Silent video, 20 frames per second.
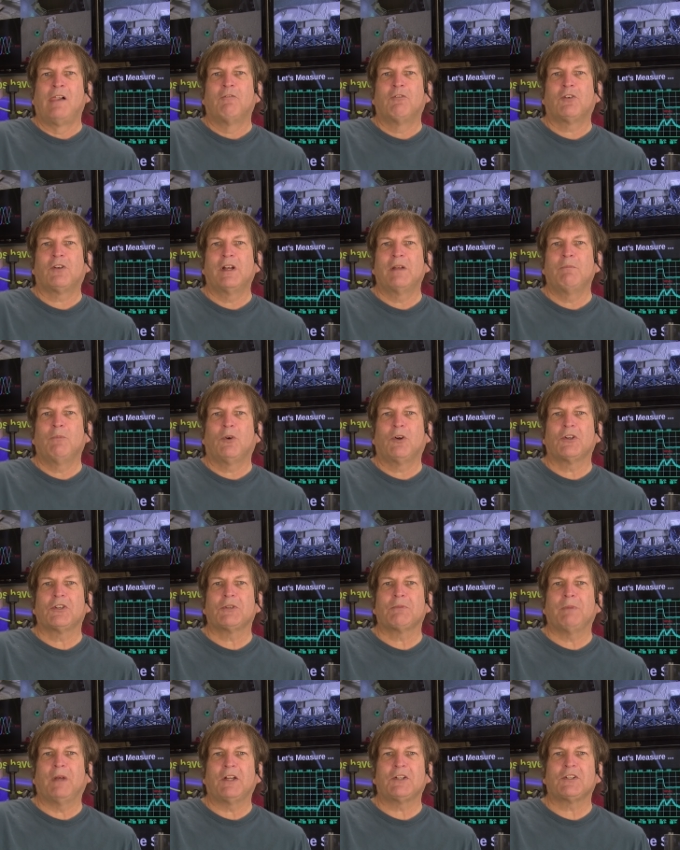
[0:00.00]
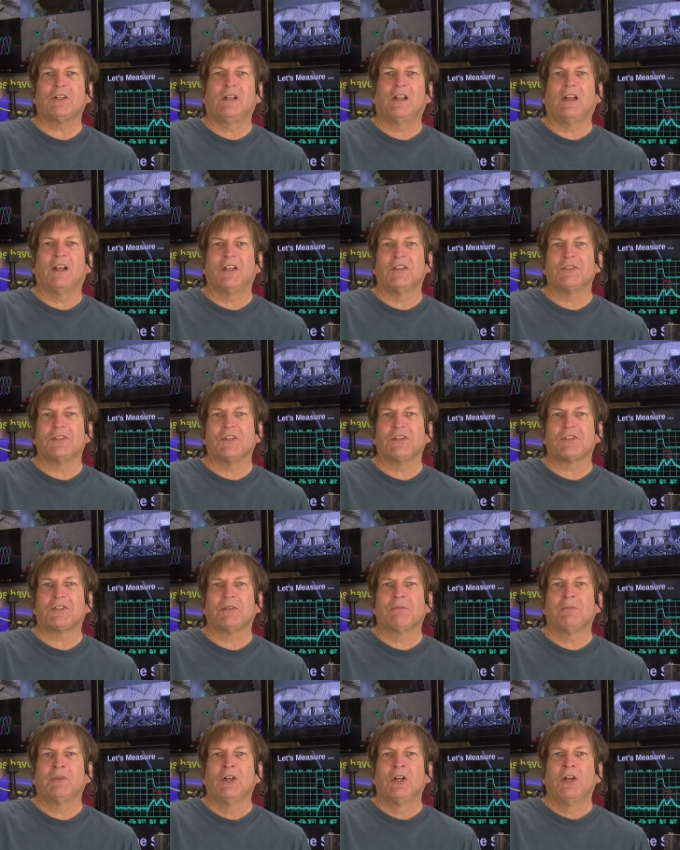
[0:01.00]
For a more specialized
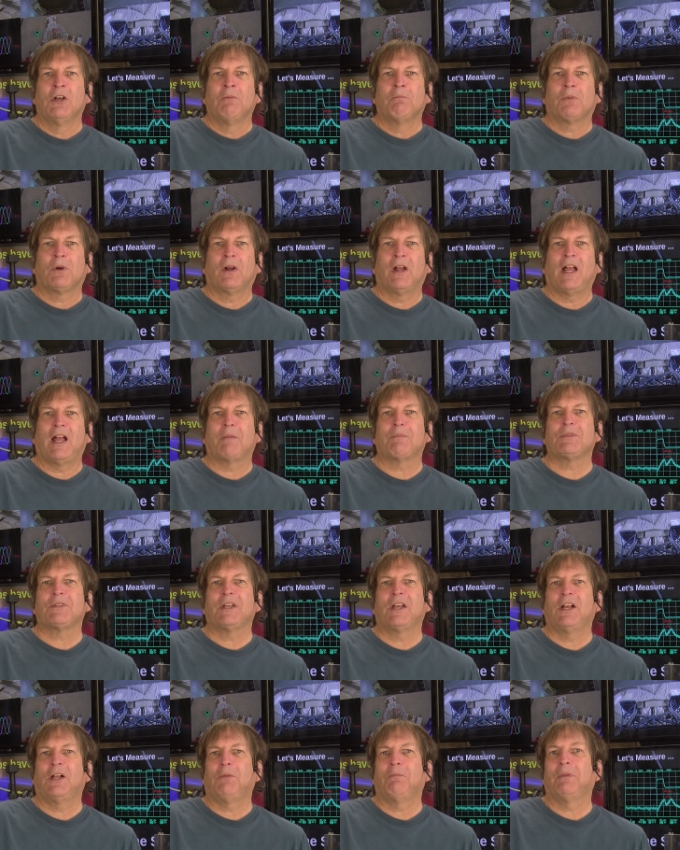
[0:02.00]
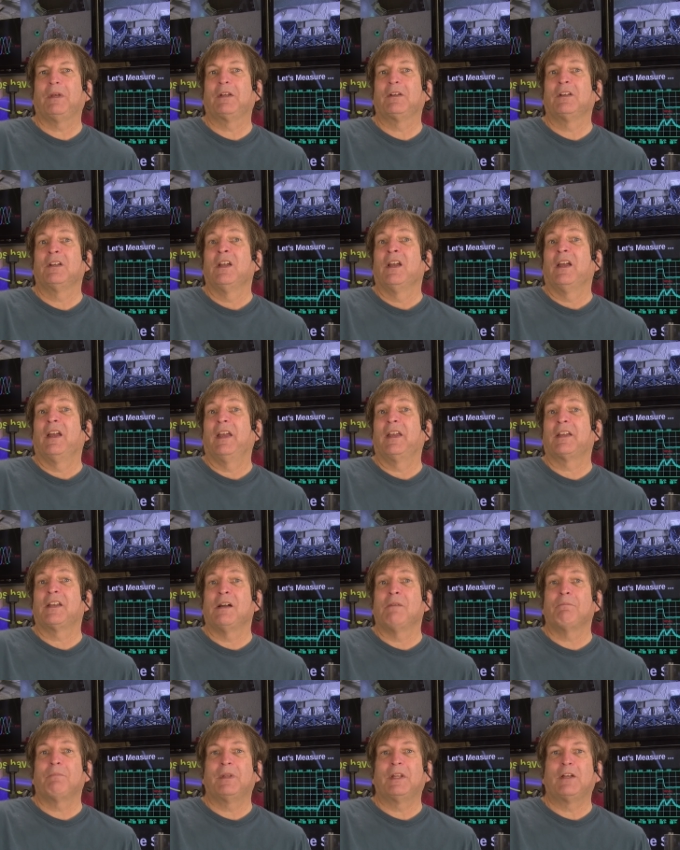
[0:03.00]
system, perhaps helping a
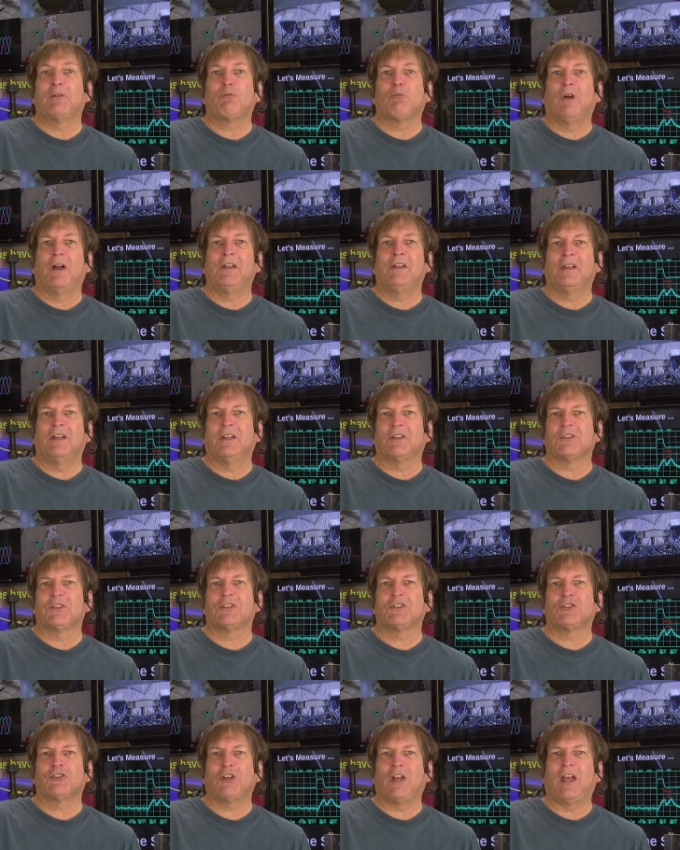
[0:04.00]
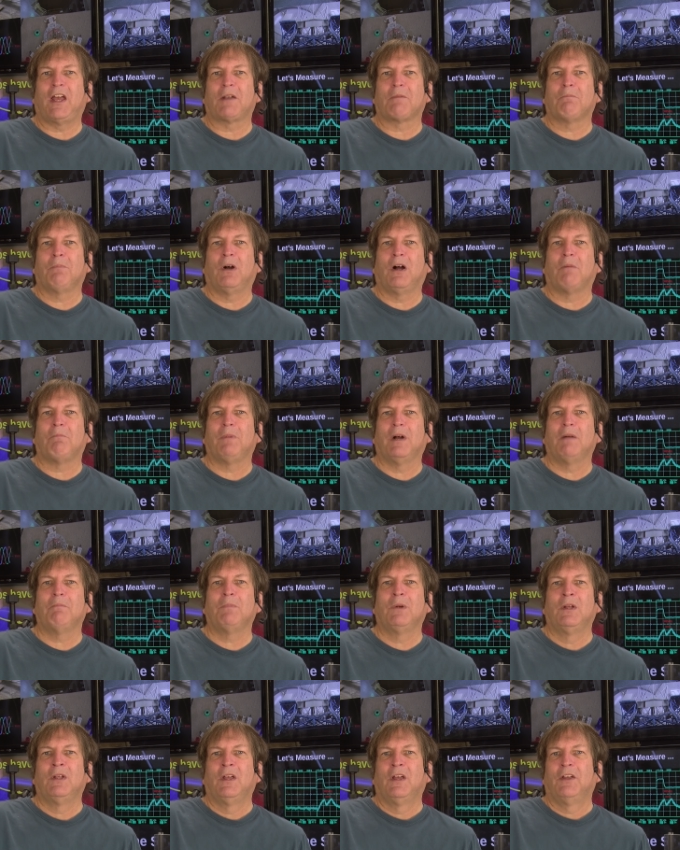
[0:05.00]
company run its chat
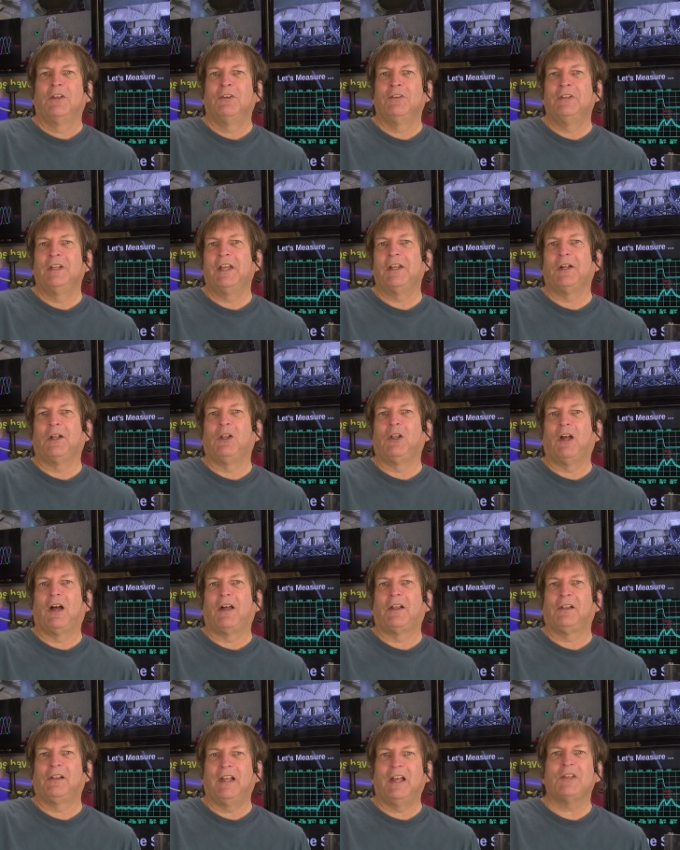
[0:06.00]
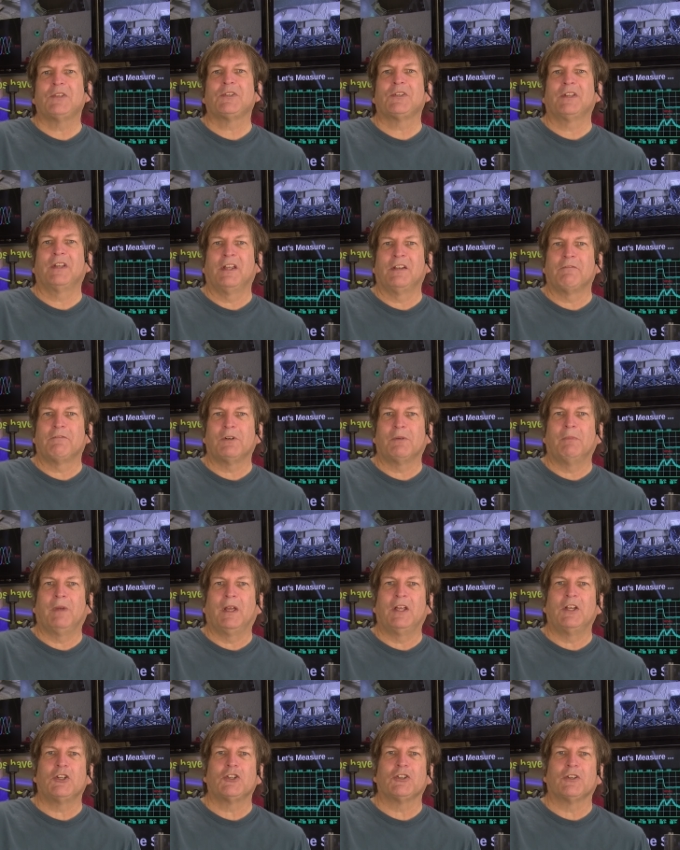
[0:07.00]
pop-up, you need a lot less
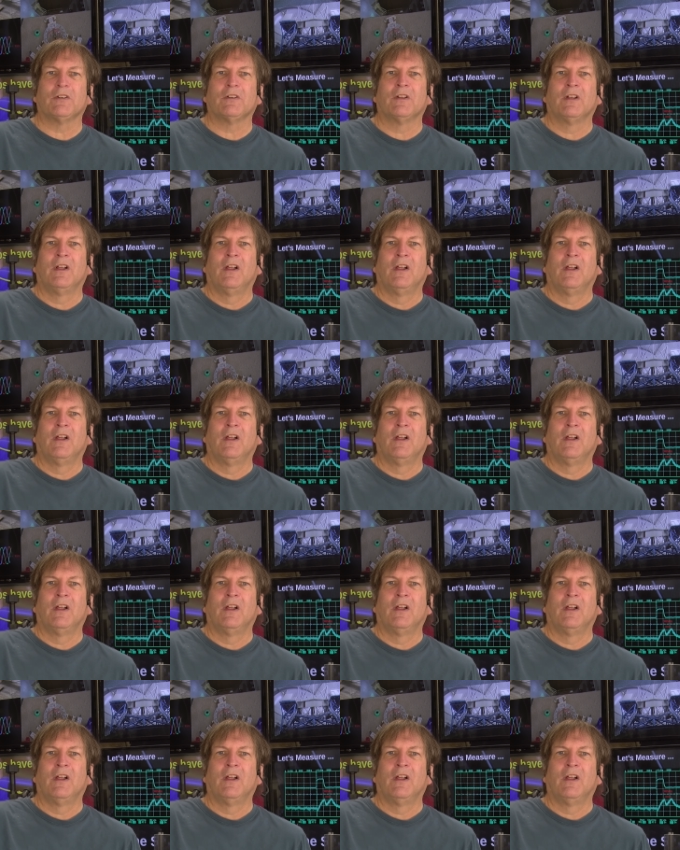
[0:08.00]
information.